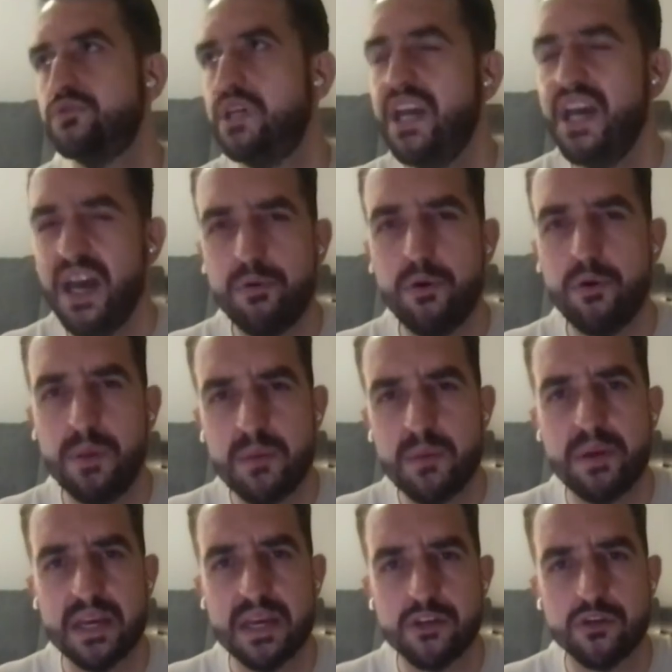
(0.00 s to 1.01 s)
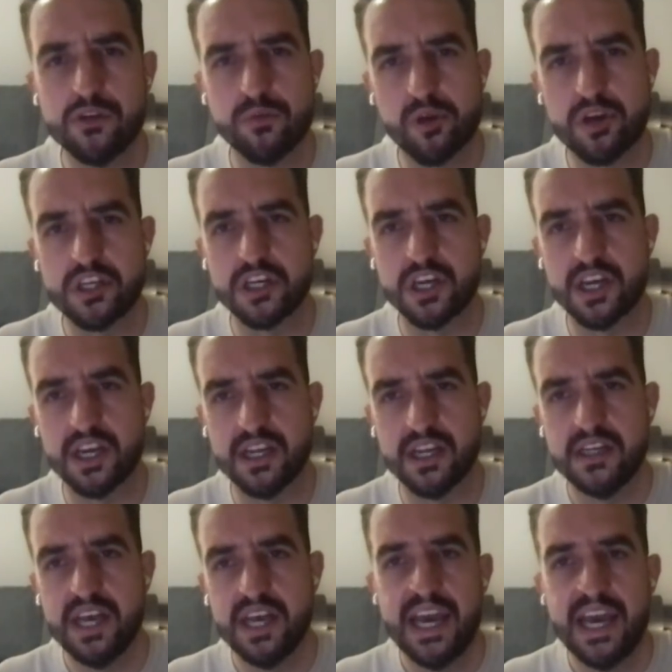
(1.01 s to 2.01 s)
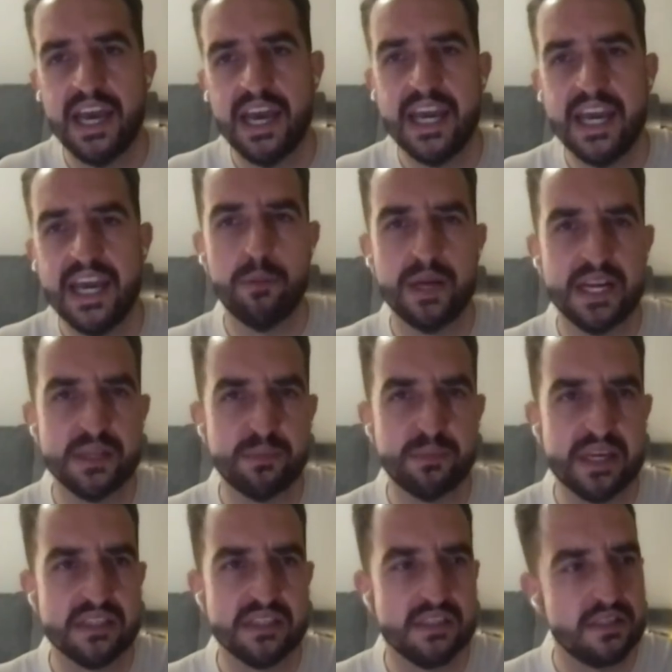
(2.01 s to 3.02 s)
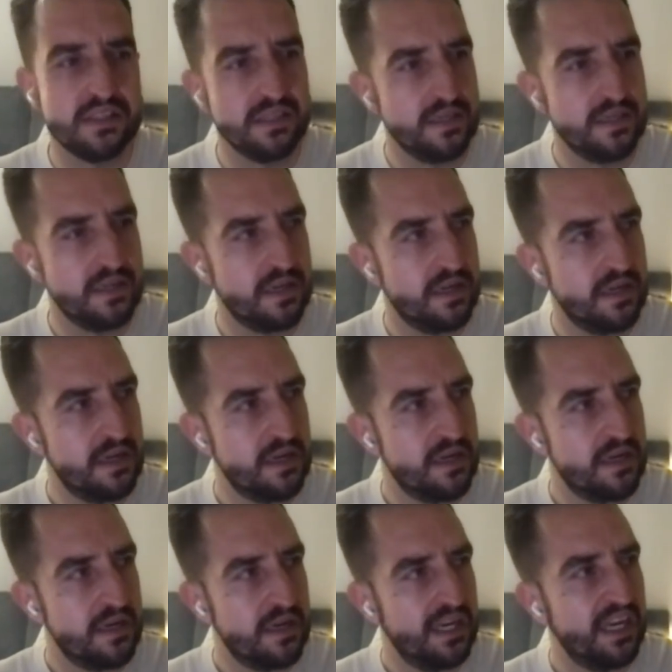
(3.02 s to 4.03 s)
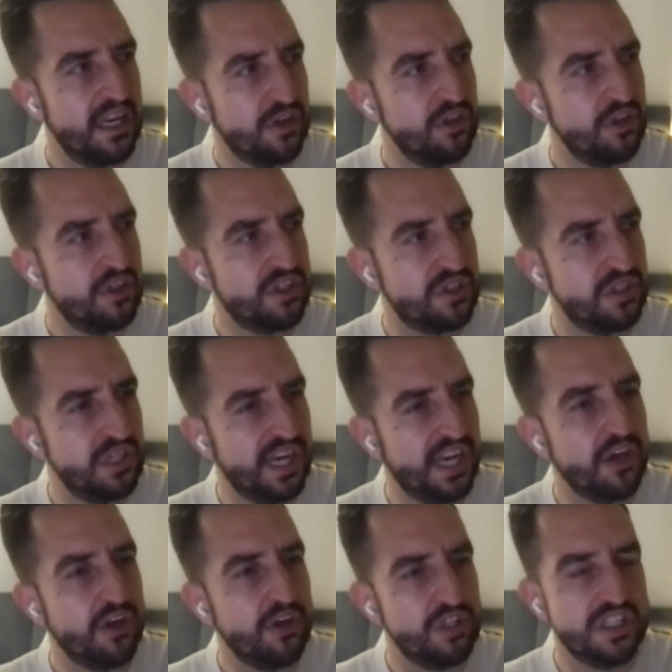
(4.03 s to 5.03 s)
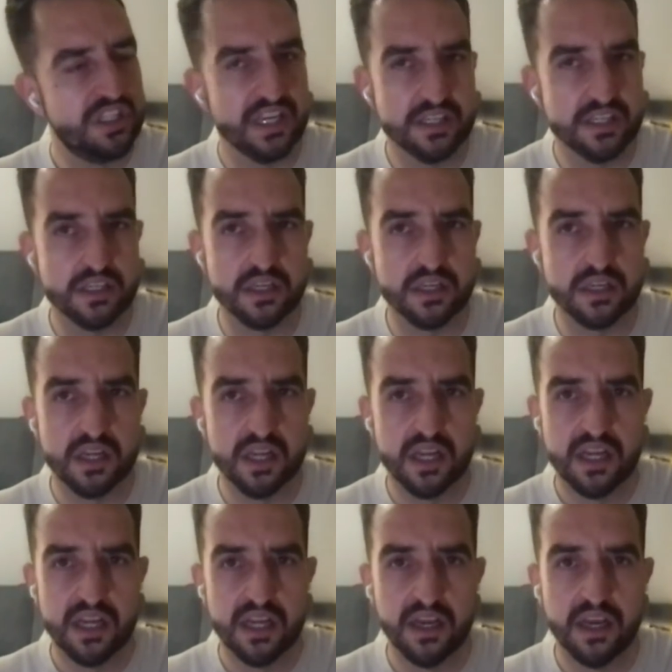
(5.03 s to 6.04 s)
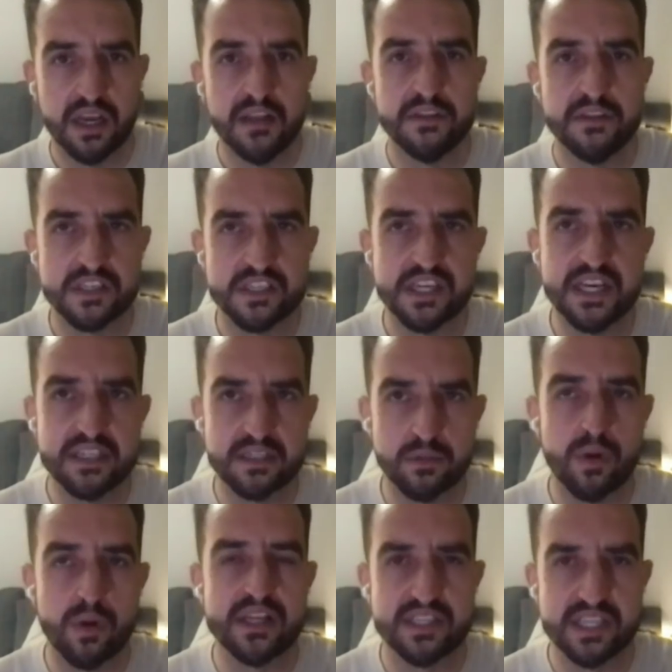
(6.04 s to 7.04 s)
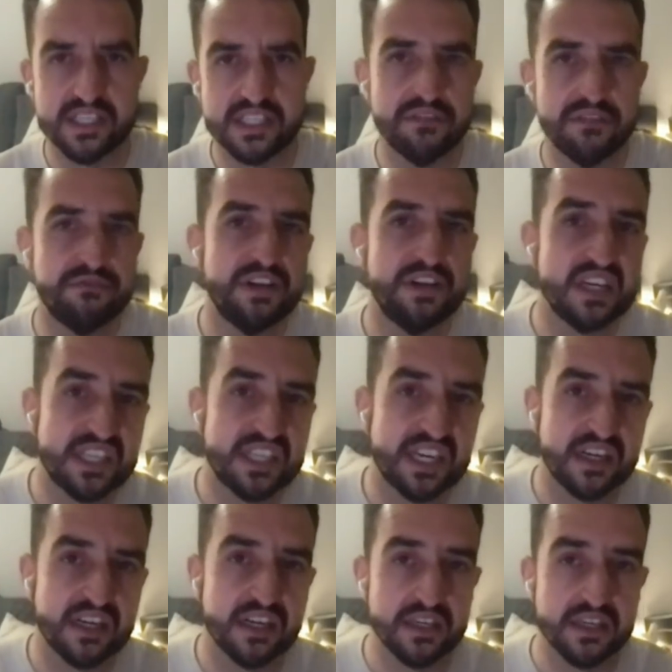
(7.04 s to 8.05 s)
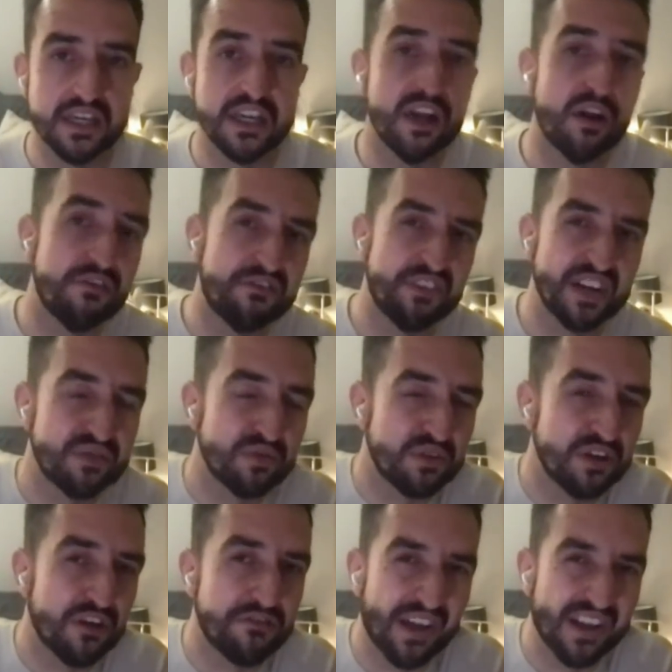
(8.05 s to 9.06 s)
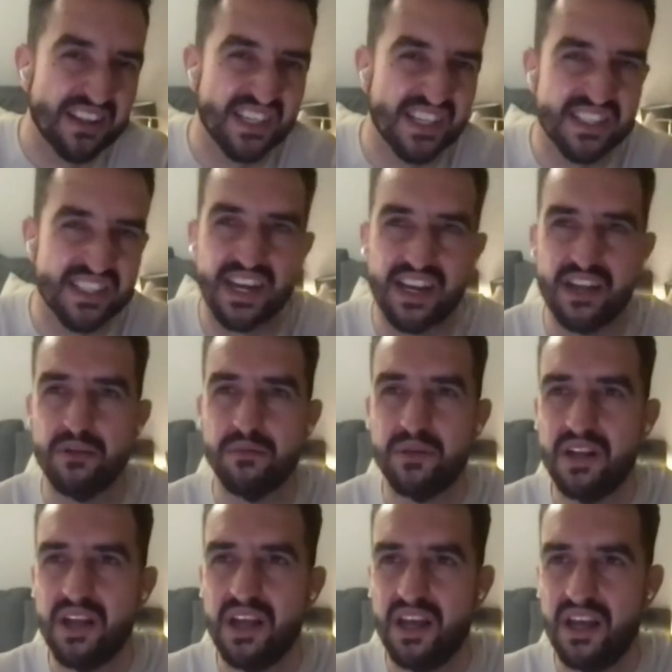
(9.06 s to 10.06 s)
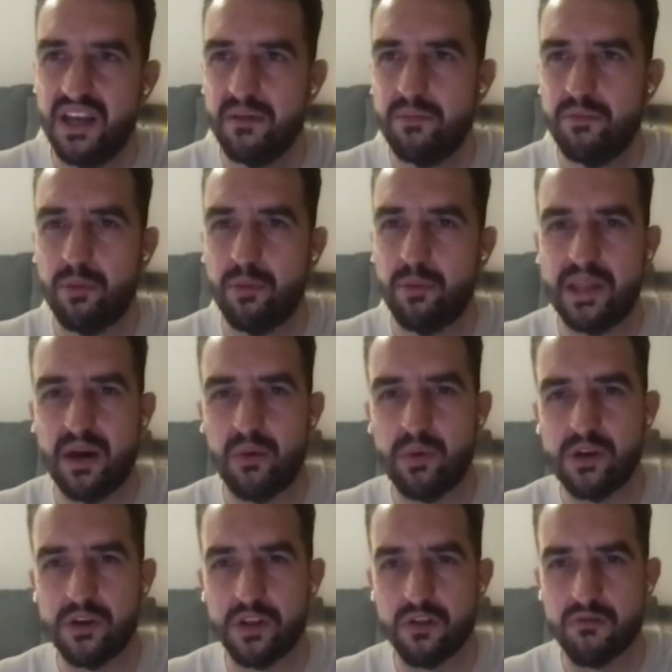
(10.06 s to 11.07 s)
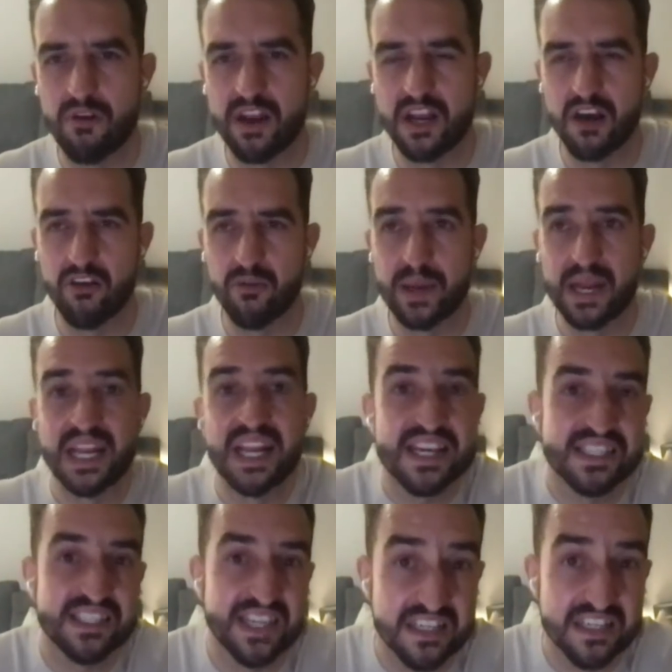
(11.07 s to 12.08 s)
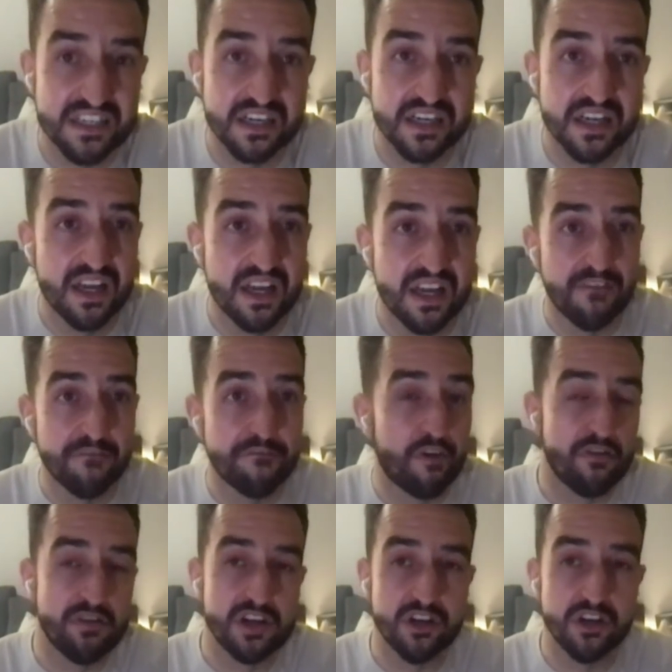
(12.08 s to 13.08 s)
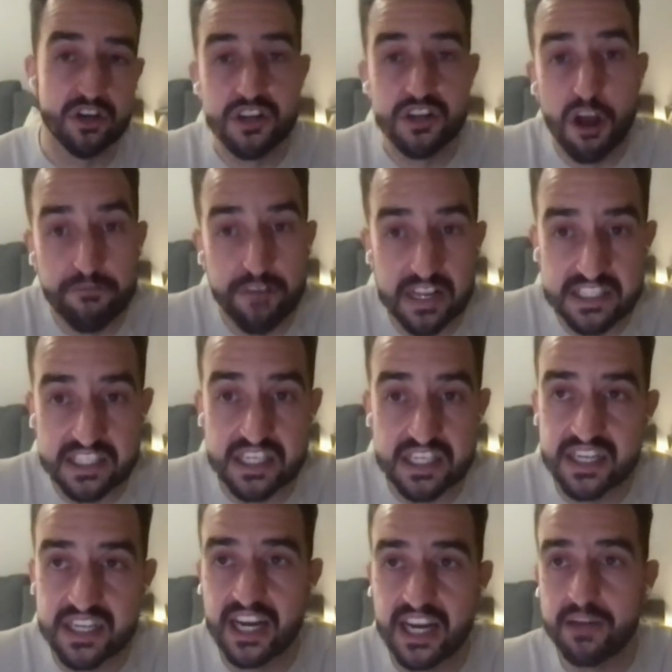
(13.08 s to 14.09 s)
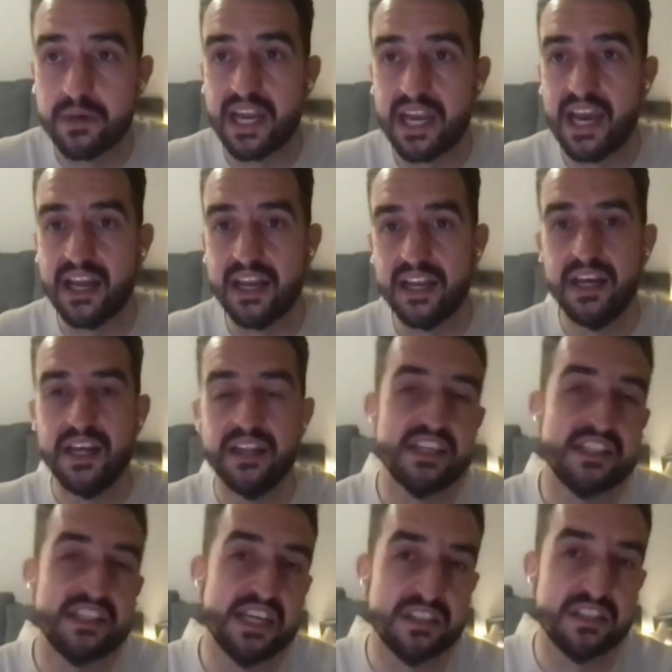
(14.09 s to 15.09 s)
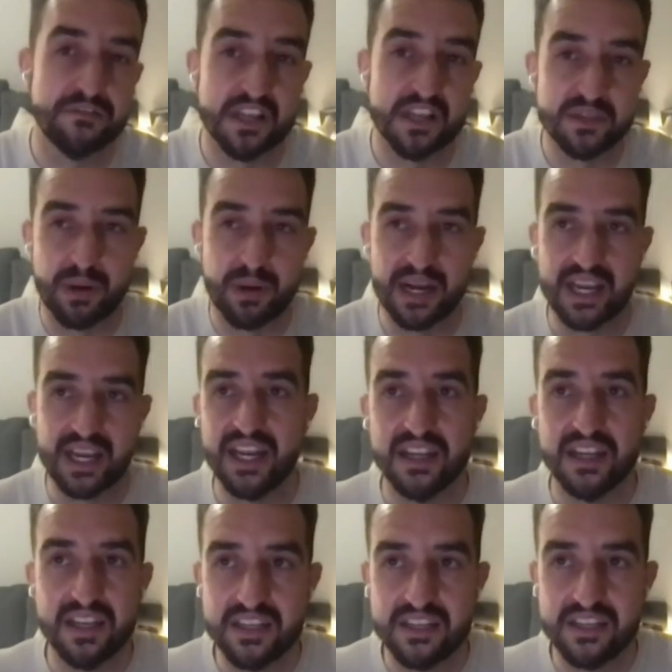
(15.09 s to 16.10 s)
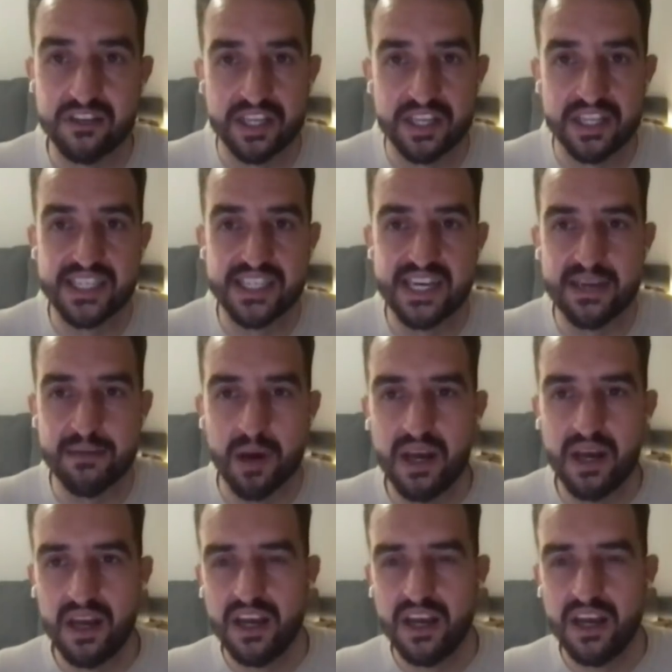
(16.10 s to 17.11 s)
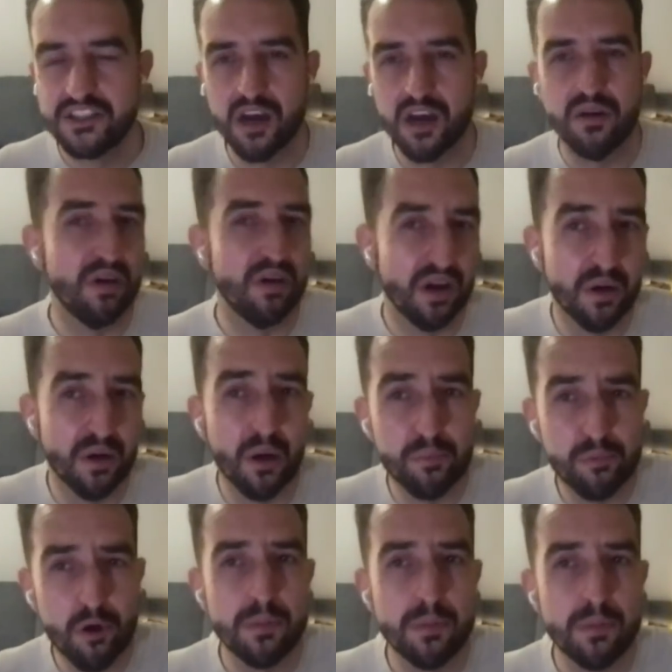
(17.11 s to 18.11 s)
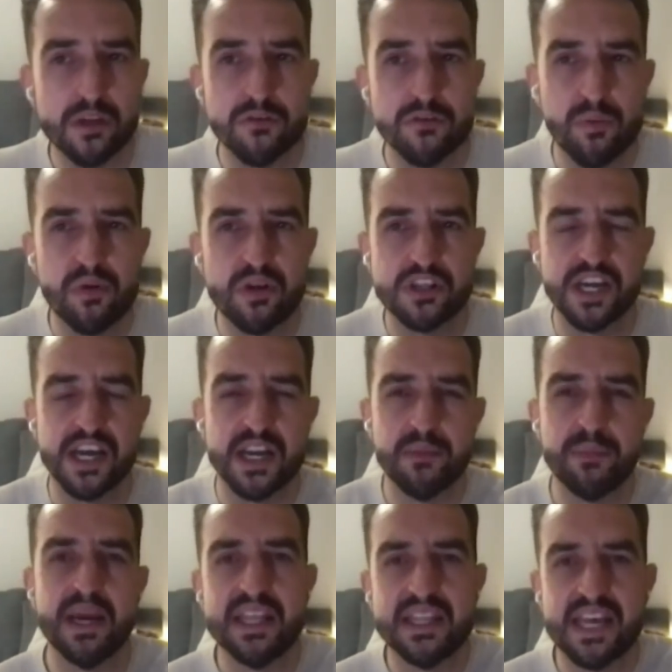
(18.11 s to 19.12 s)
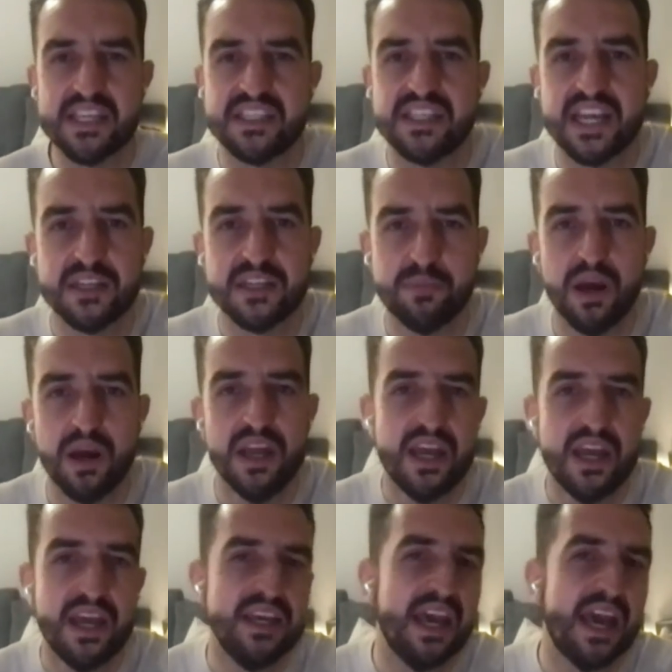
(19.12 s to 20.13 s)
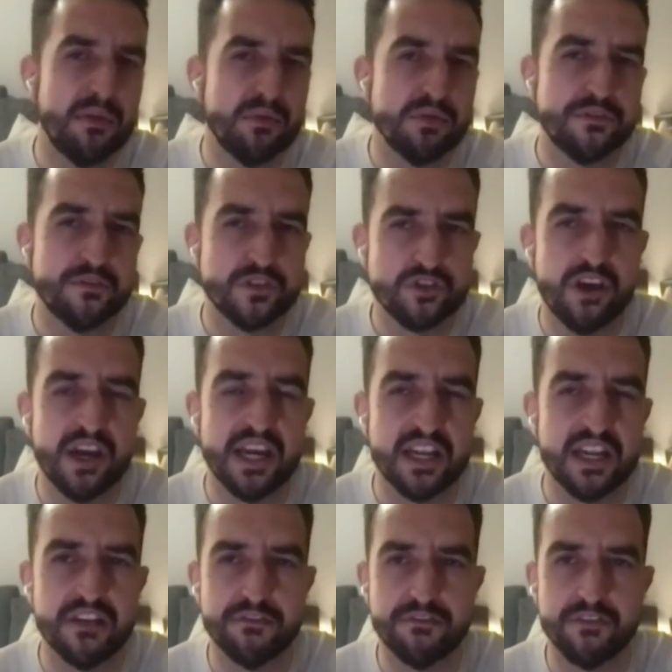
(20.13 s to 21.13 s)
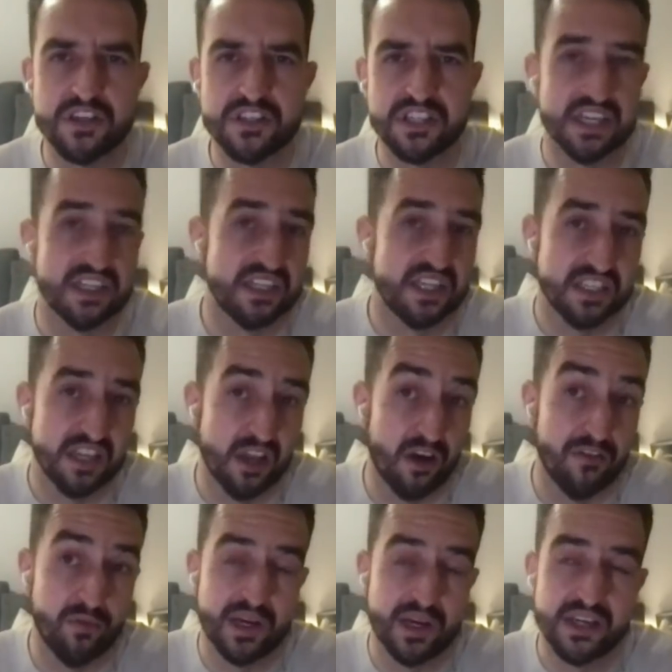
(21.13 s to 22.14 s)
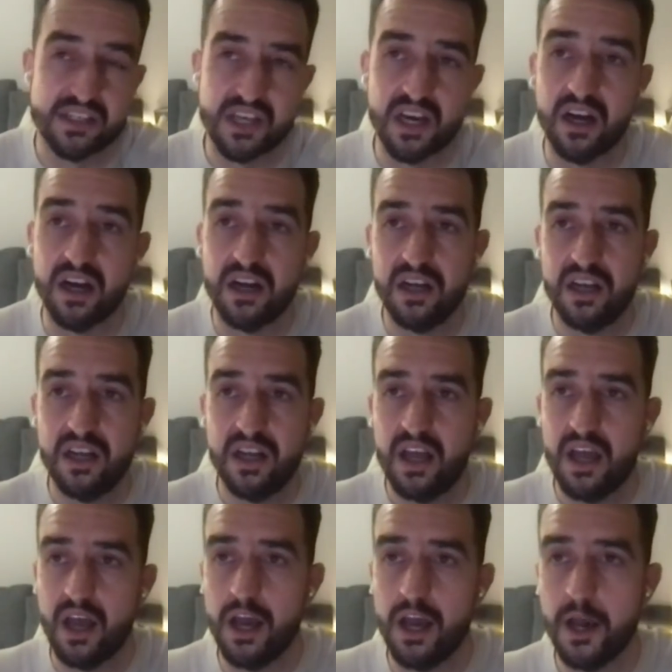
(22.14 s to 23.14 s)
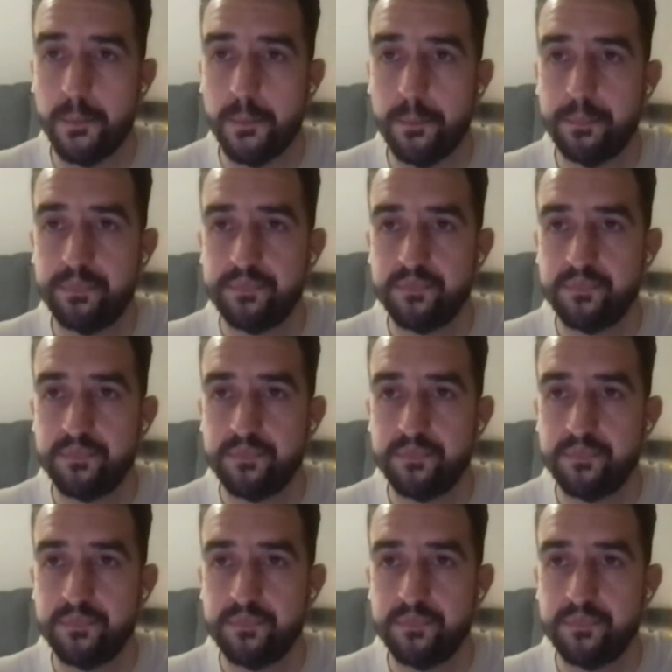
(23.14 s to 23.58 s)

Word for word: a bit underappreciated. He probably had his best. He had a good season in the season when City finished second, and you know, it finished with no fans in the stadium, and probably that went under the radar a bit. Last season, very good, no fans in the stadium again. This season, the fans are back in, and he's not in the team. So, probably underappreciated a bit in that sense, but yeah, he was frustrating in the first season, as a lot of wingers are.